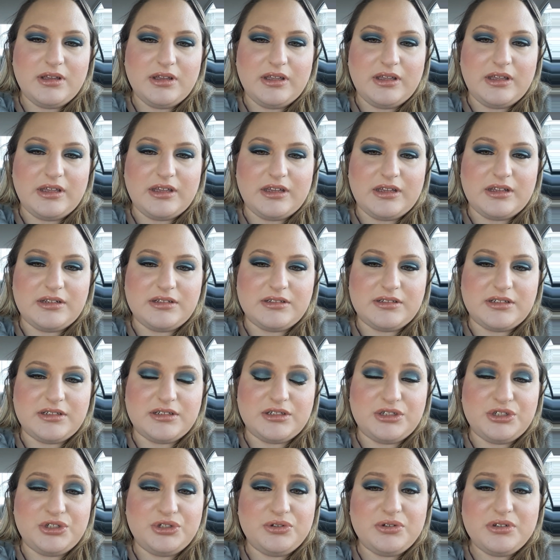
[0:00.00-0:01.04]
And
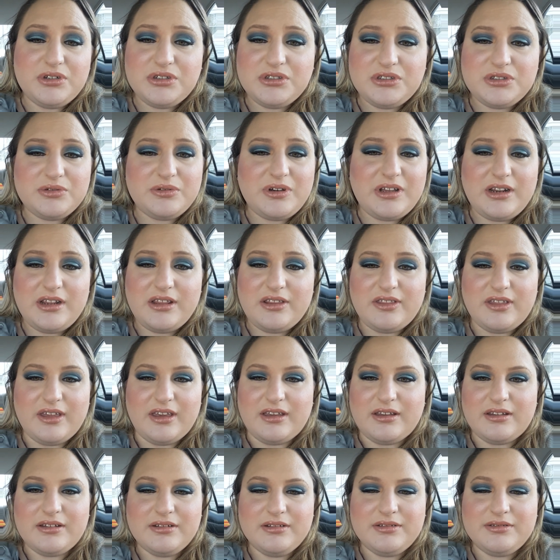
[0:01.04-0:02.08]
you can do
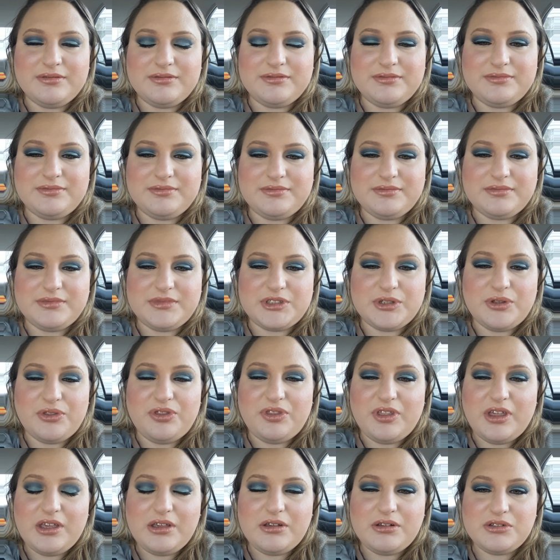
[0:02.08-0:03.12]
anything. So
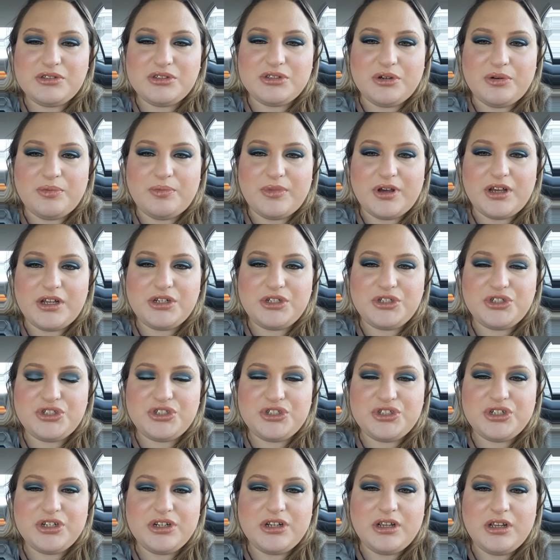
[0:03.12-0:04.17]
thank you so
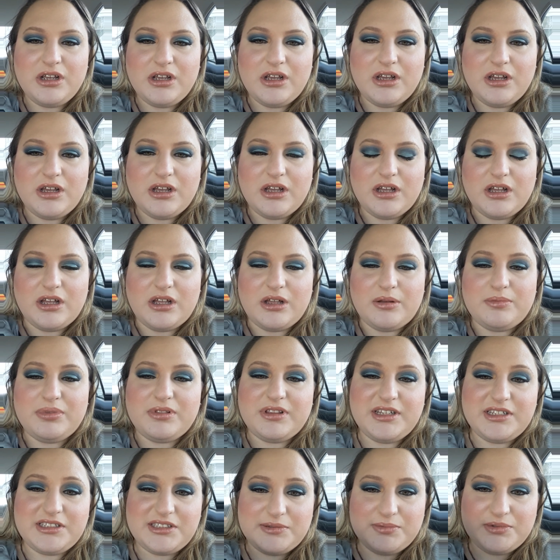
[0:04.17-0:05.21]
much.
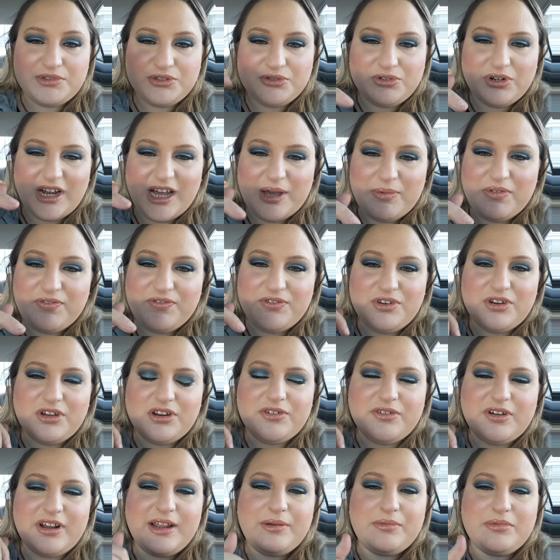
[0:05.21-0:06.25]
Please subscribe if you're not
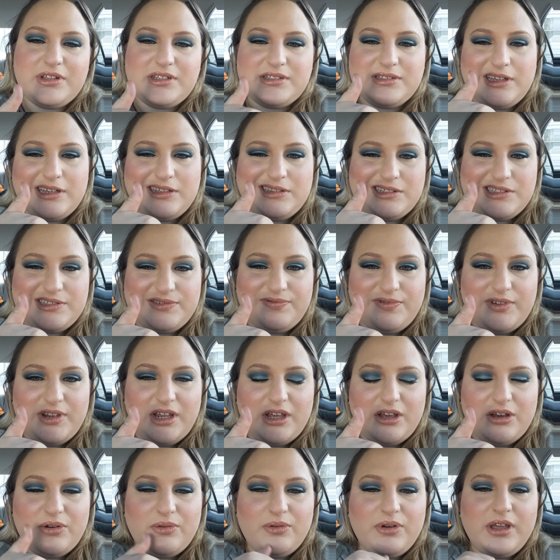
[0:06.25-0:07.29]
already, and please like this
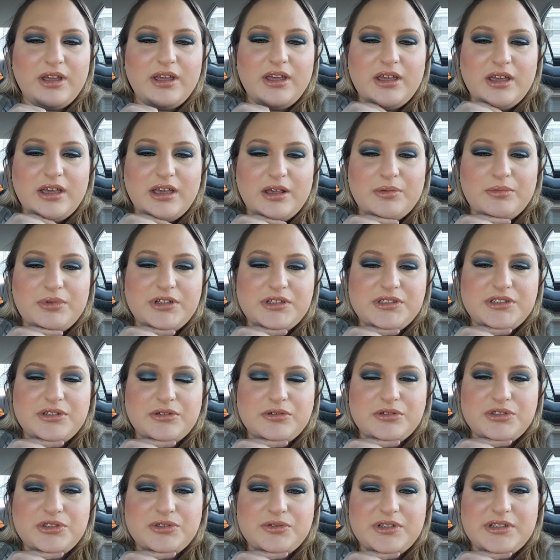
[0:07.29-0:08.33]
video. And please
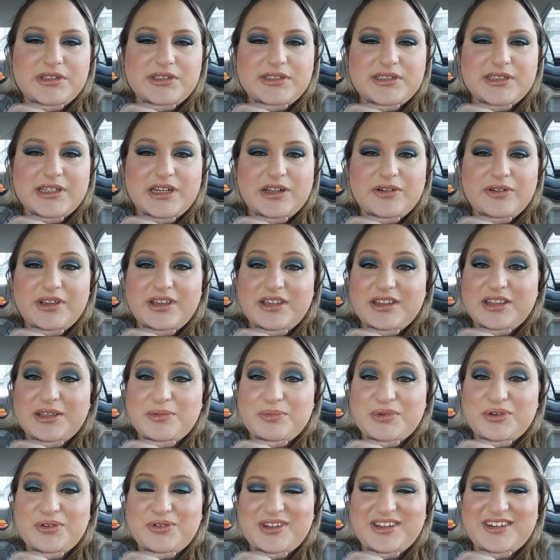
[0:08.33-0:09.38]
go to
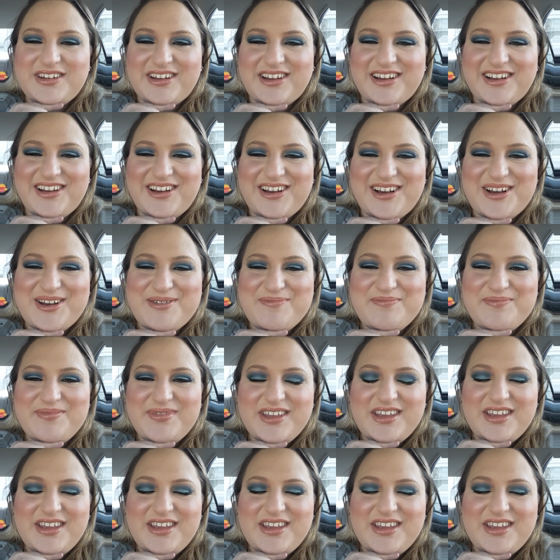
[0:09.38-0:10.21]
InsideOutHealingBeauty.com